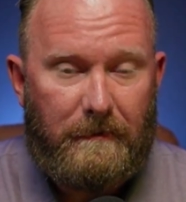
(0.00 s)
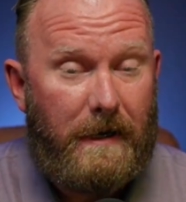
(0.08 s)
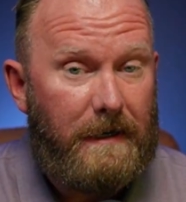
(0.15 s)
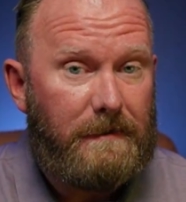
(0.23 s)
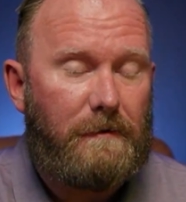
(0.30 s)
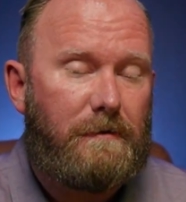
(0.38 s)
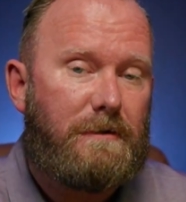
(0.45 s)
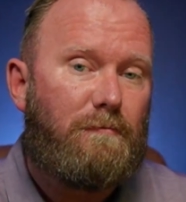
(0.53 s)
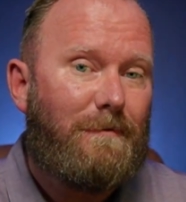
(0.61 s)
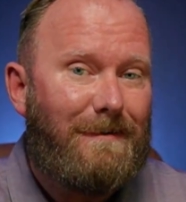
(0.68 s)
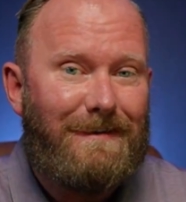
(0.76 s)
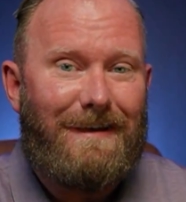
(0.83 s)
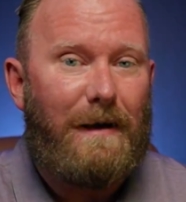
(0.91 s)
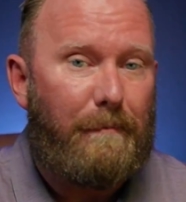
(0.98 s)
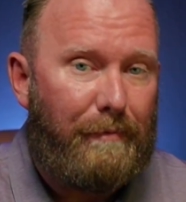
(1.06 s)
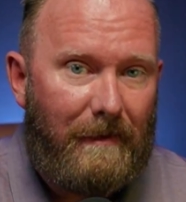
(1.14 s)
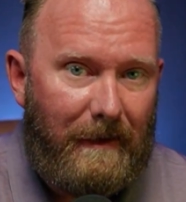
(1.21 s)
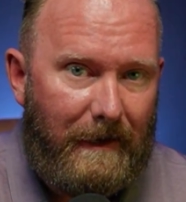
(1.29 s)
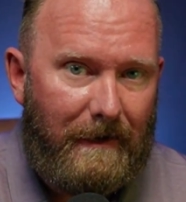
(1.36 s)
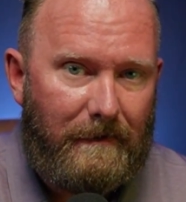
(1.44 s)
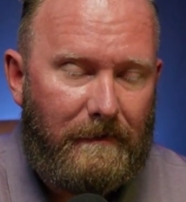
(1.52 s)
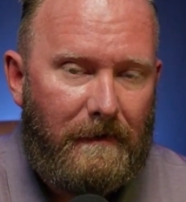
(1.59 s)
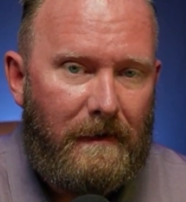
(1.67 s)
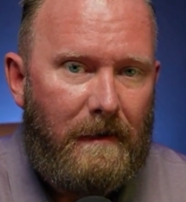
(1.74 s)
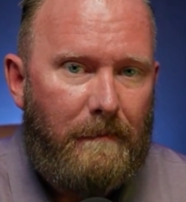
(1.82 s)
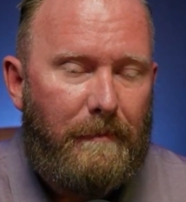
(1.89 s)
Okay, so there's really not a plan,
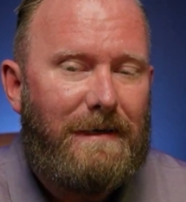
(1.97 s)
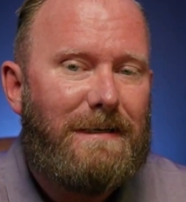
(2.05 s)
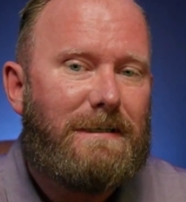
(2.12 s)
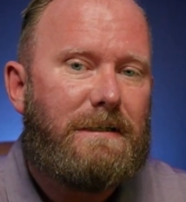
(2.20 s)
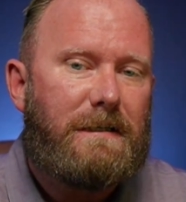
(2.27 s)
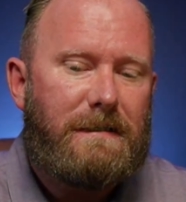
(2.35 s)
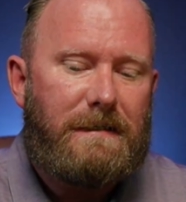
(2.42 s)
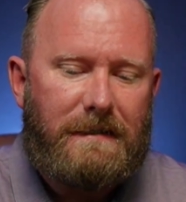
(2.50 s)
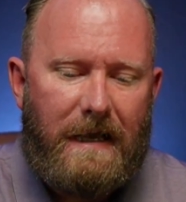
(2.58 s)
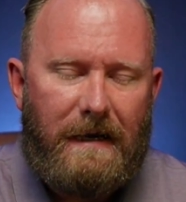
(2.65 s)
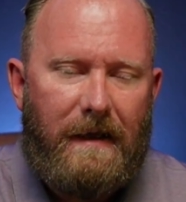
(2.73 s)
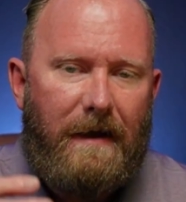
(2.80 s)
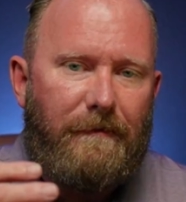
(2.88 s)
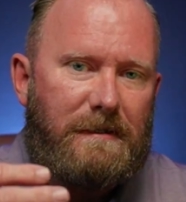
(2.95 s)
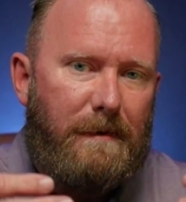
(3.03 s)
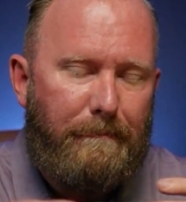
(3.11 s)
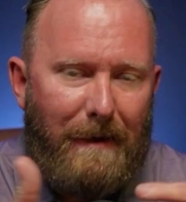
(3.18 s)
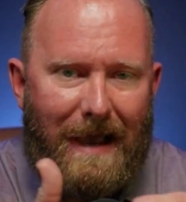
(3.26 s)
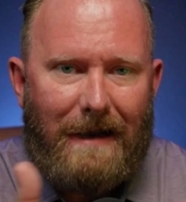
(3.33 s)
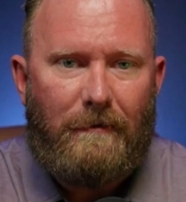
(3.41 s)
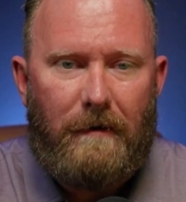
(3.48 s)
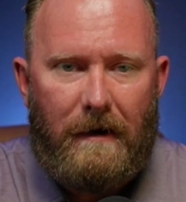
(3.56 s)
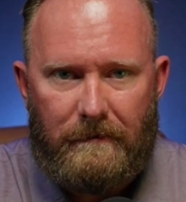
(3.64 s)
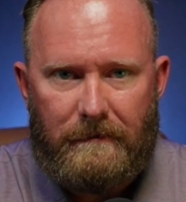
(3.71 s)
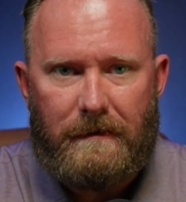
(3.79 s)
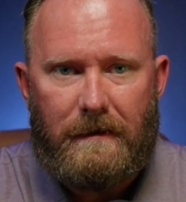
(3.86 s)
but he just is kind of have as a
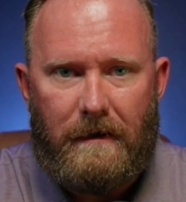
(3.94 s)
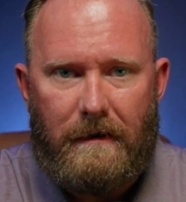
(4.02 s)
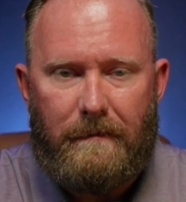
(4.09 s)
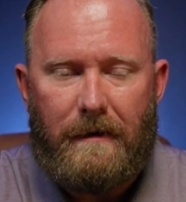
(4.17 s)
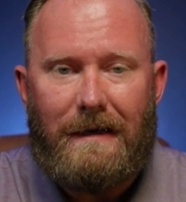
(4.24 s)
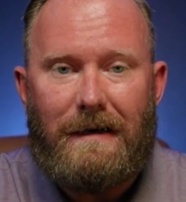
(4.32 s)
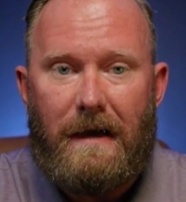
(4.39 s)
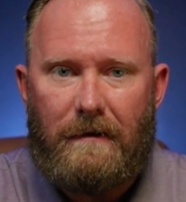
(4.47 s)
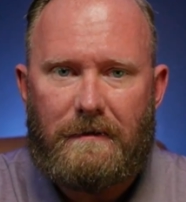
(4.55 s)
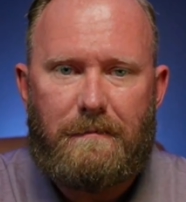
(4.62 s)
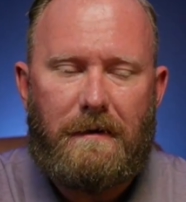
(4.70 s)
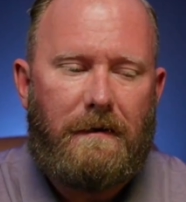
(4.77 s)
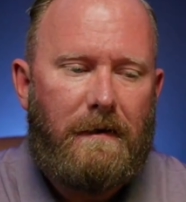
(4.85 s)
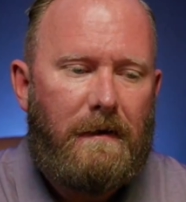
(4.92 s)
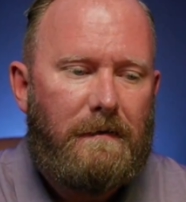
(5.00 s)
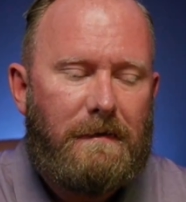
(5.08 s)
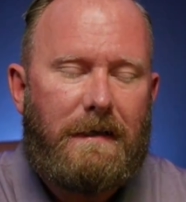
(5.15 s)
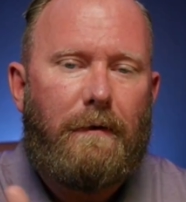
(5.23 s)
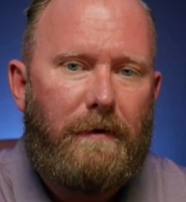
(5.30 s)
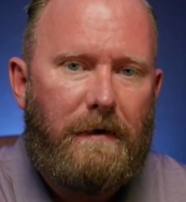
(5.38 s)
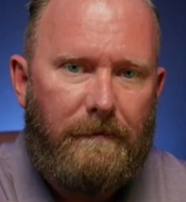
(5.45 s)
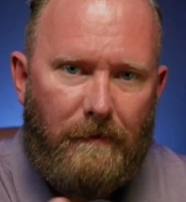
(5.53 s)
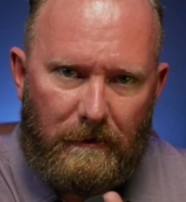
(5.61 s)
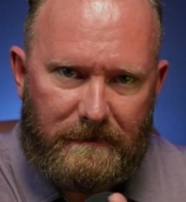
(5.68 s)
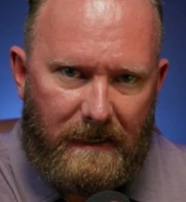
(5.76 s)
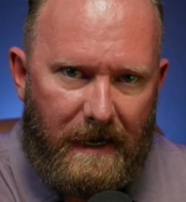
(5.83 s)
background announcement to get rid of
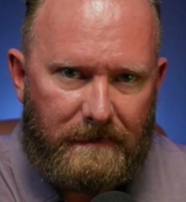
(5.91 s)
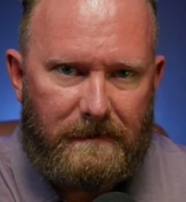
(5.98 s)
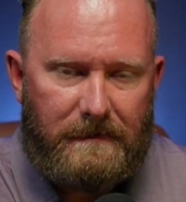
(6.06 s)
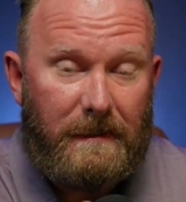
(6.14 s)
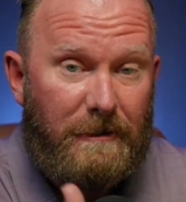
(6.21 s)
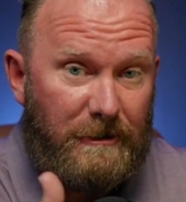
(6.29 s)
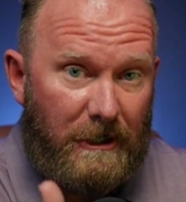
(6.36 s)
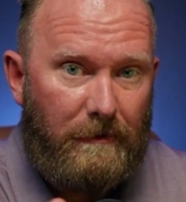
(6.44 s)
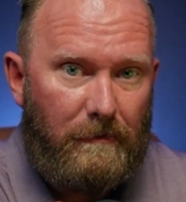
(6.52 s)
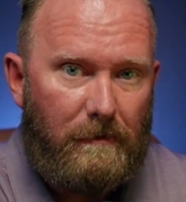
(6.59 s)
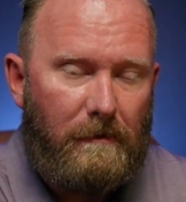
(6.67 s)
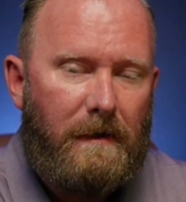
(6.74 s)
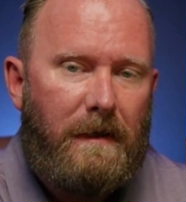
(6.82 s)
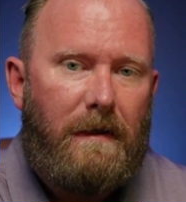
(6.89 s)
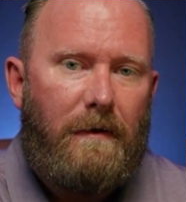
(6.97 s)
all taxes in general.